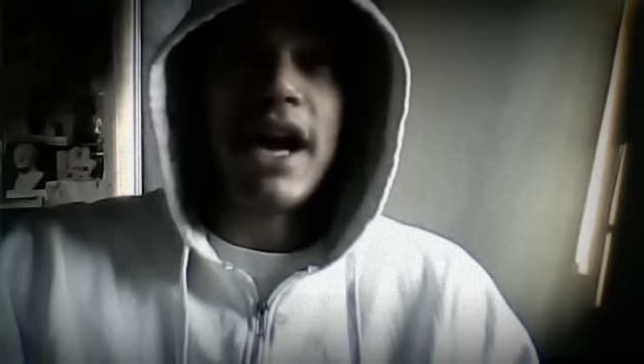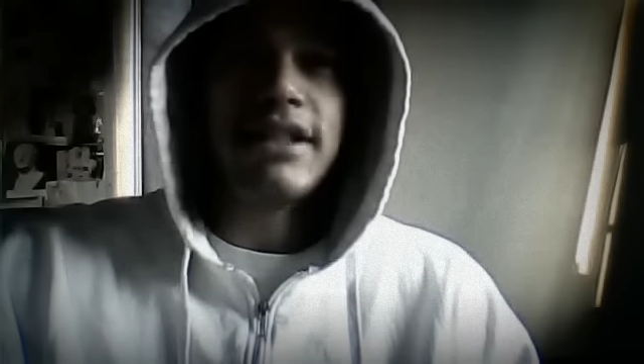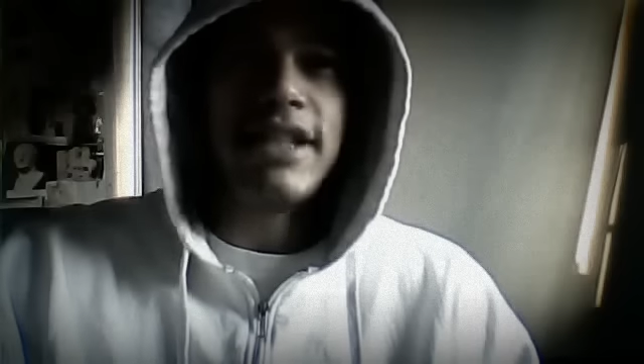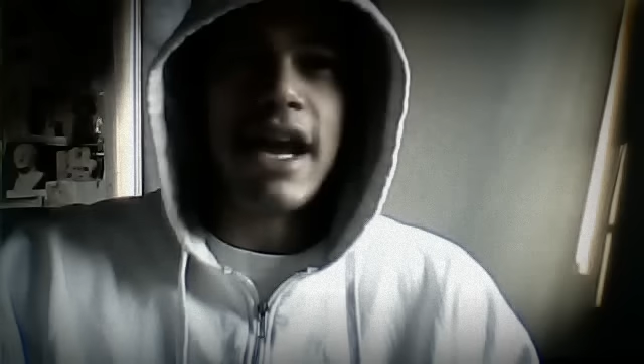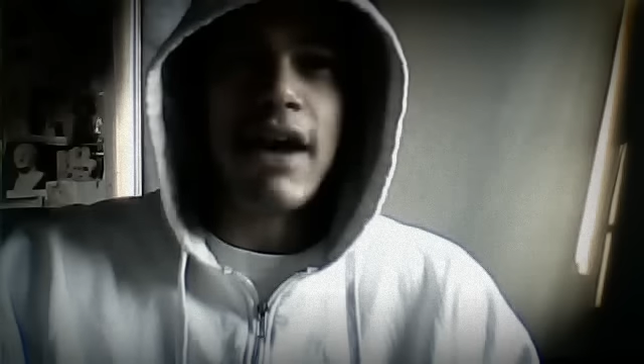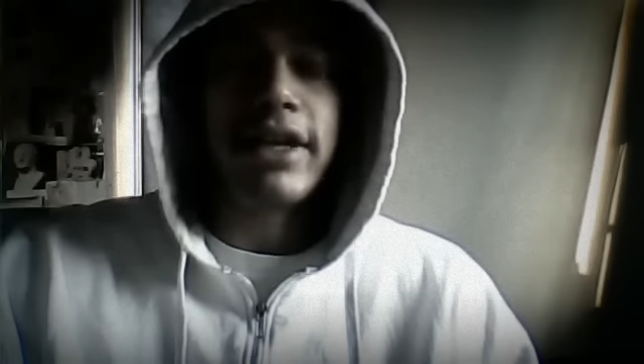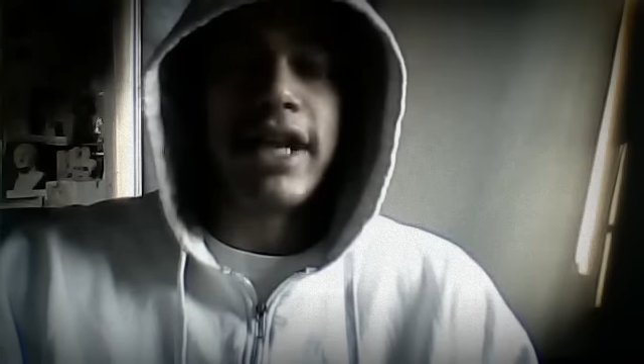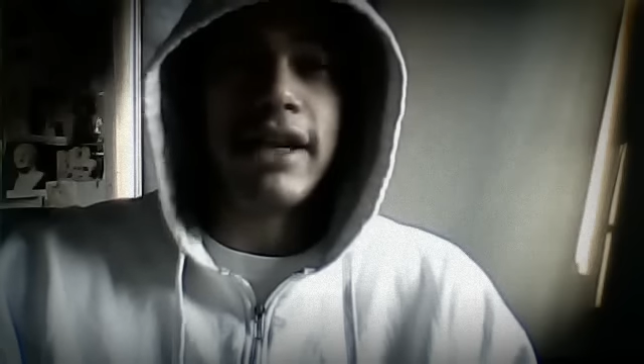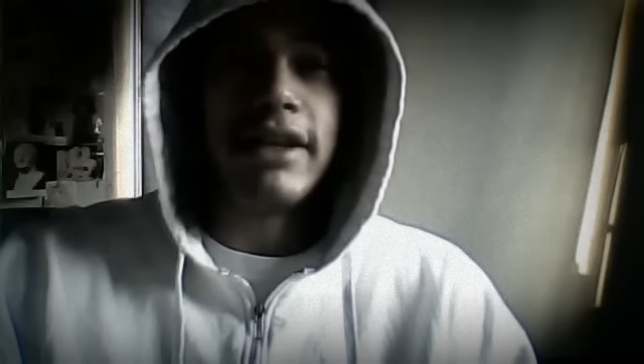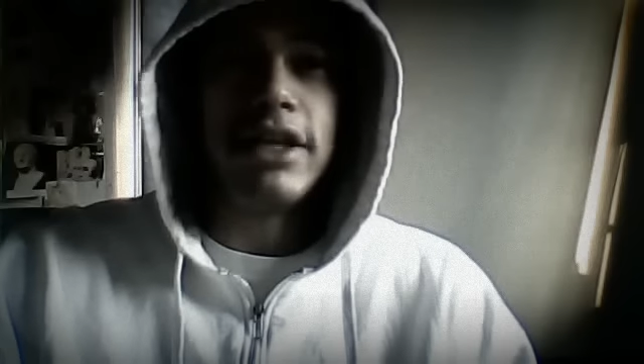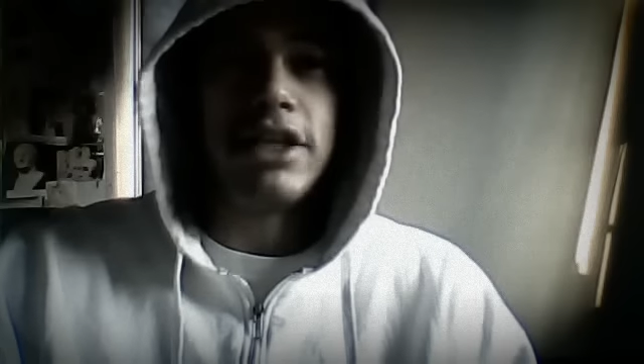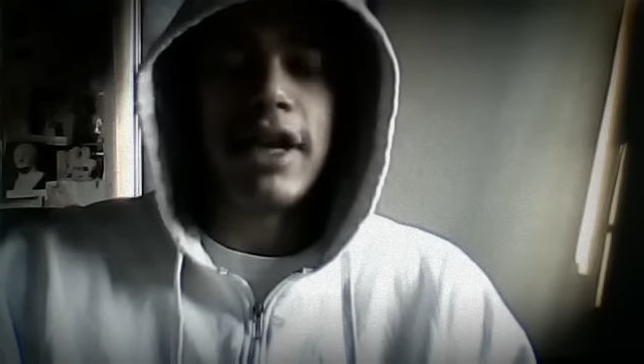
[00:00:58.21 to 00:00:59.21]
Eisenhower,
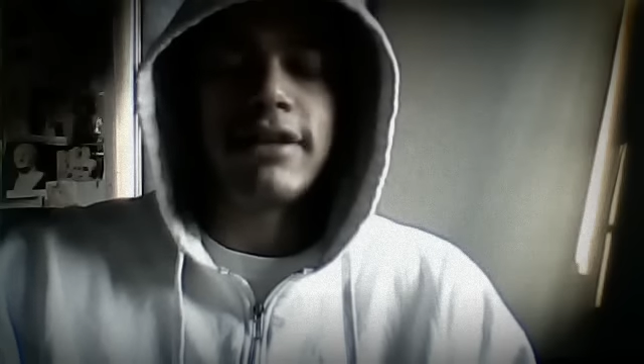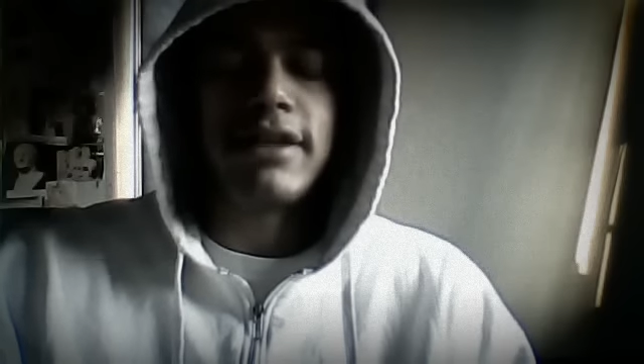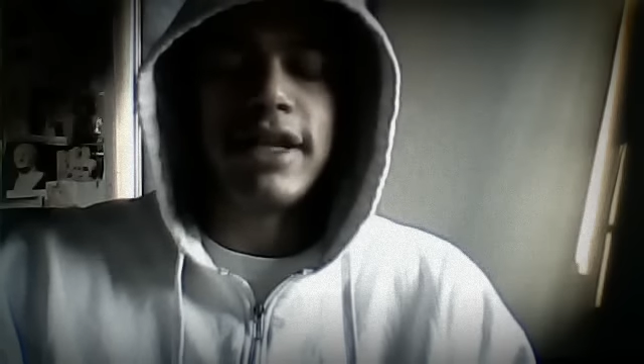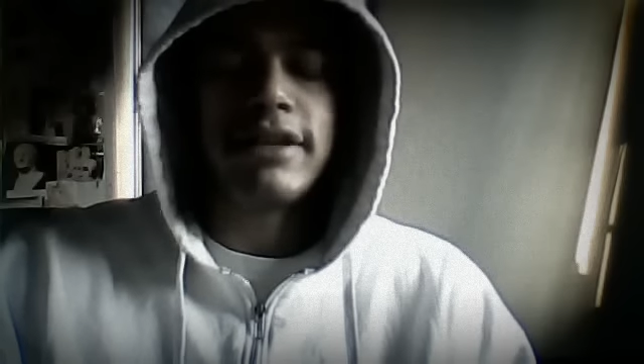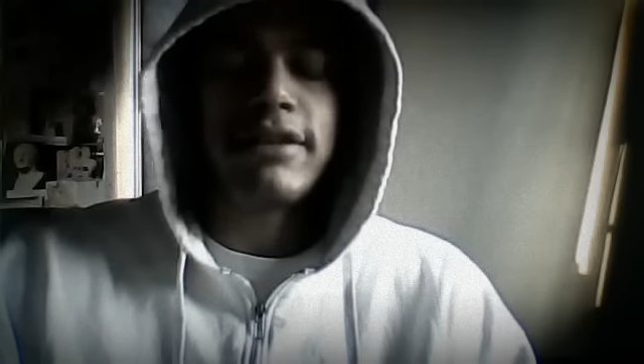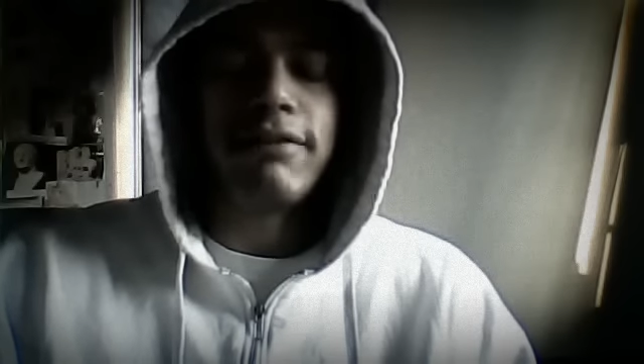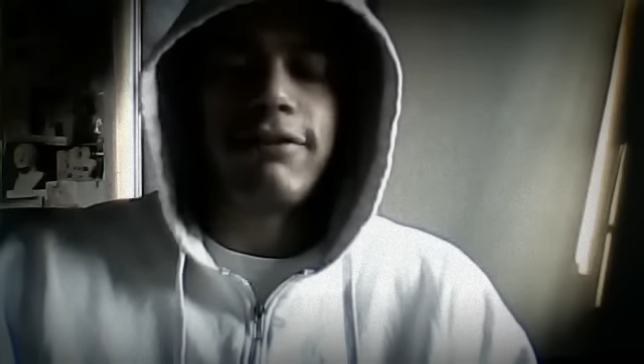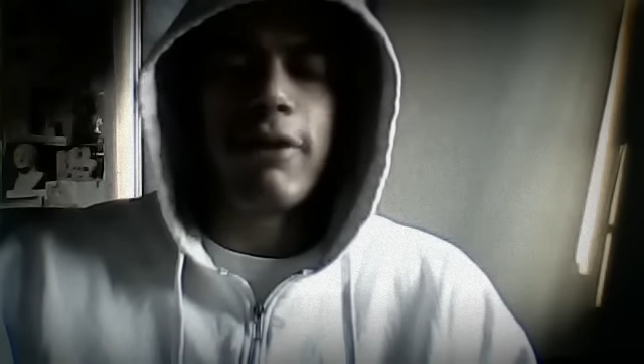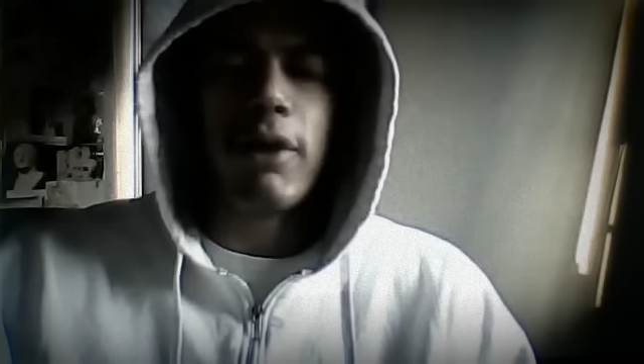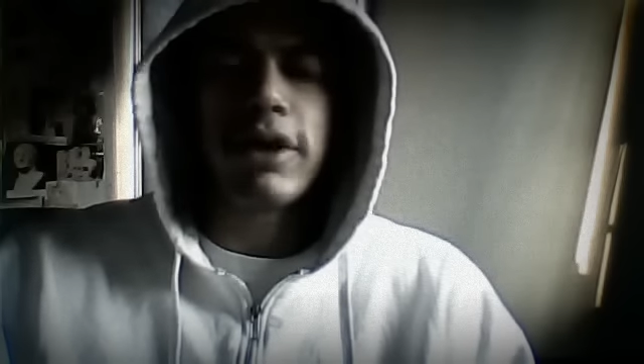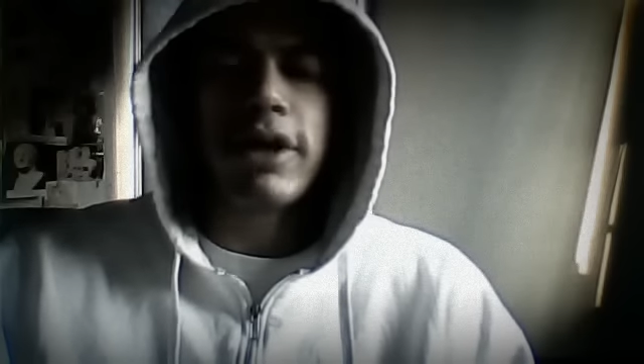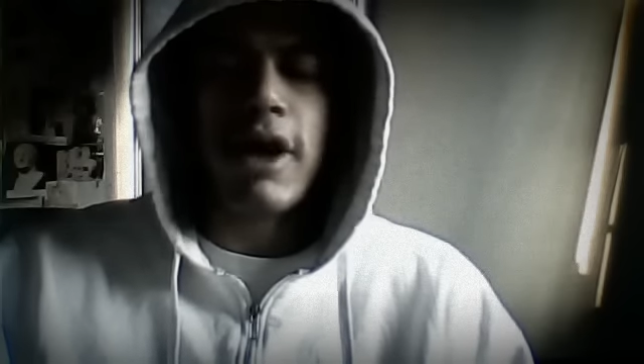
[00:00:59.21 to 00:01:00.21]
Kennedy, Johnson, Nixon,
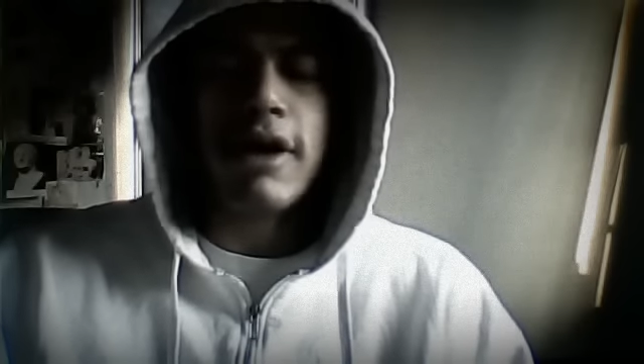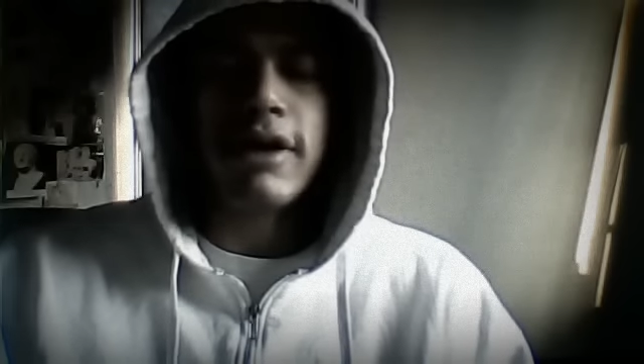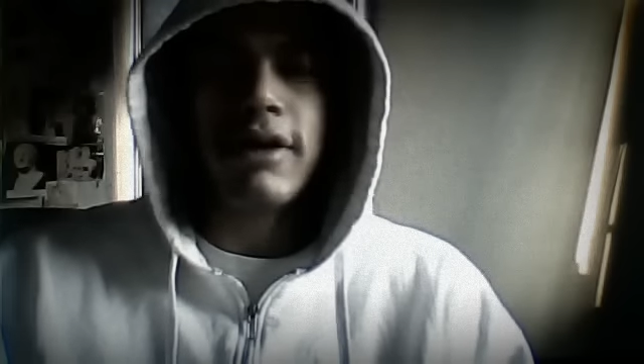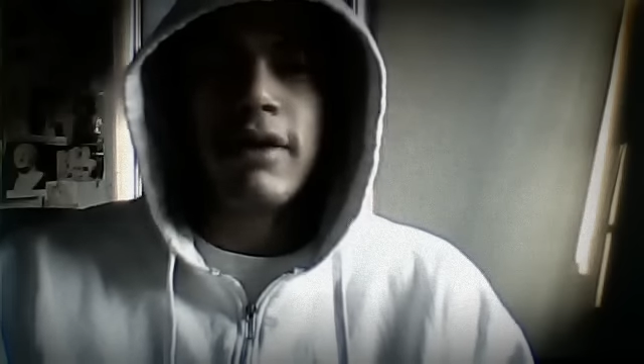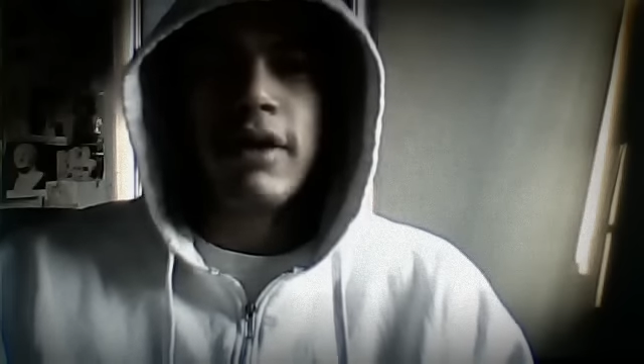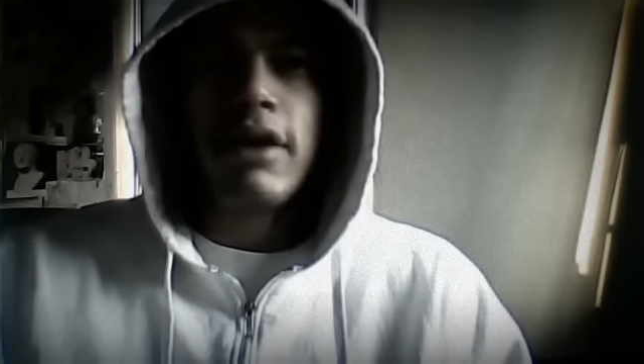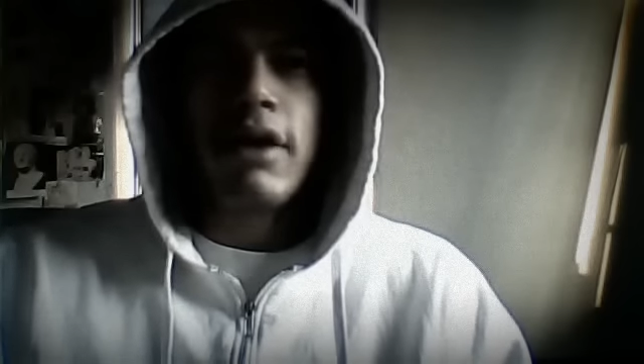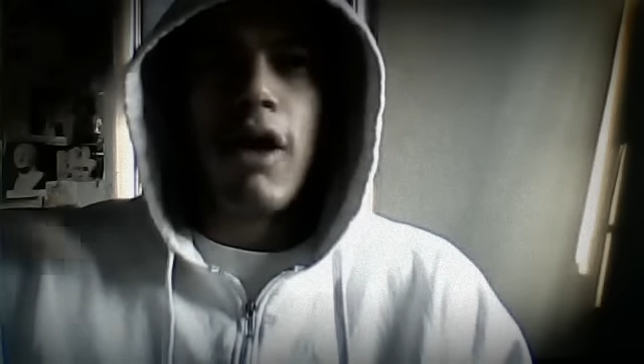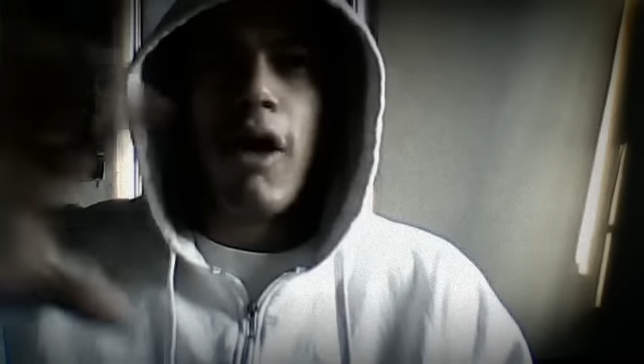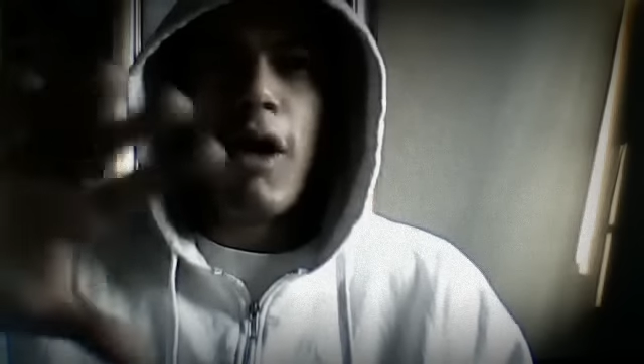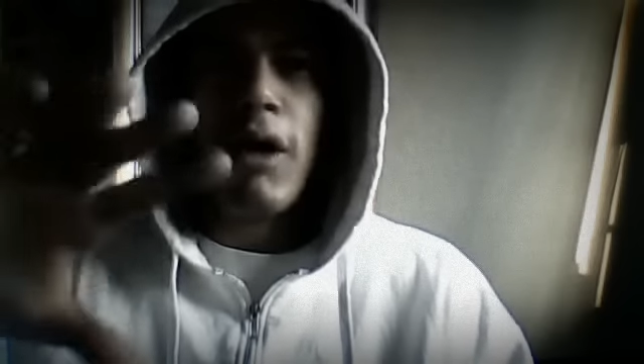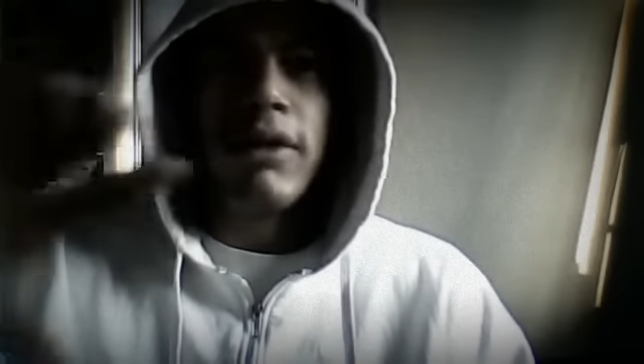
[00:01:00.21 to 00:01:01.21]
Ford, Carter,
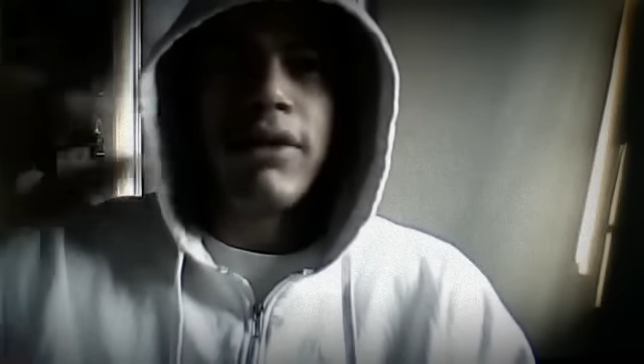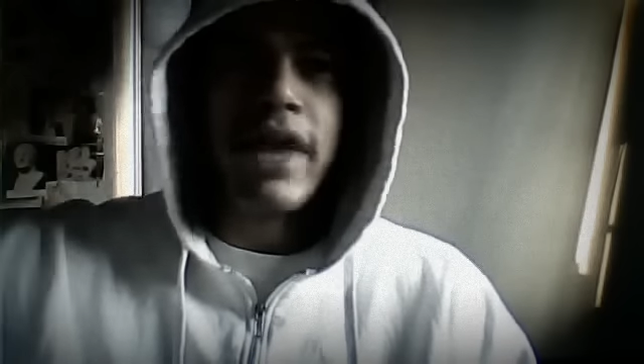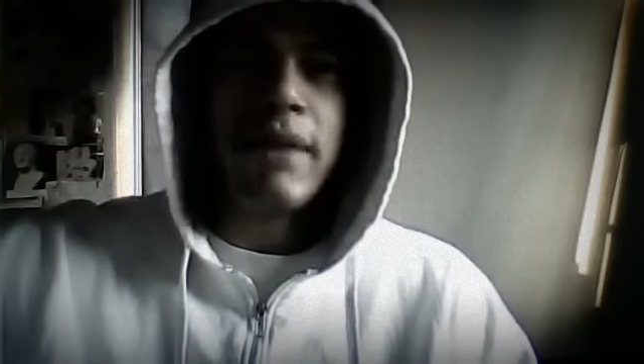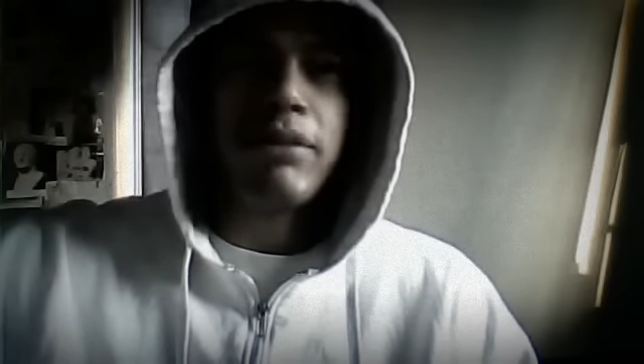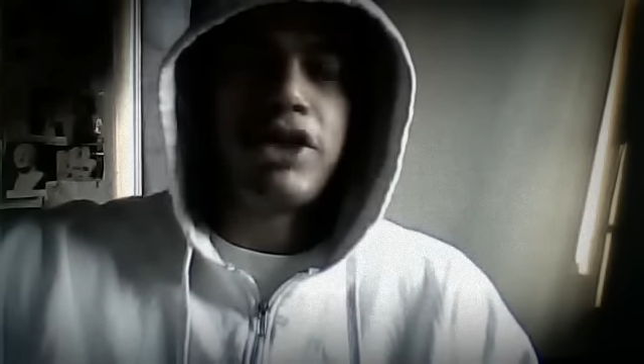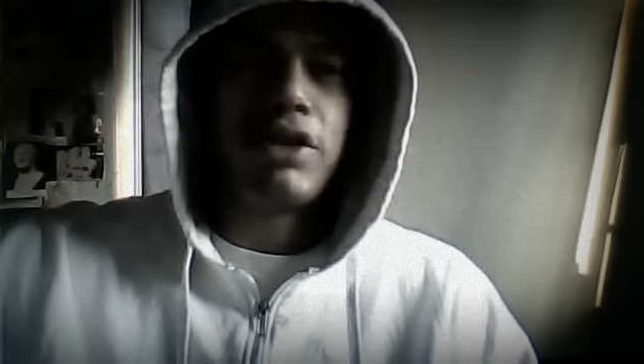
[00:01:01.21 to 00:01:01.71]
all of them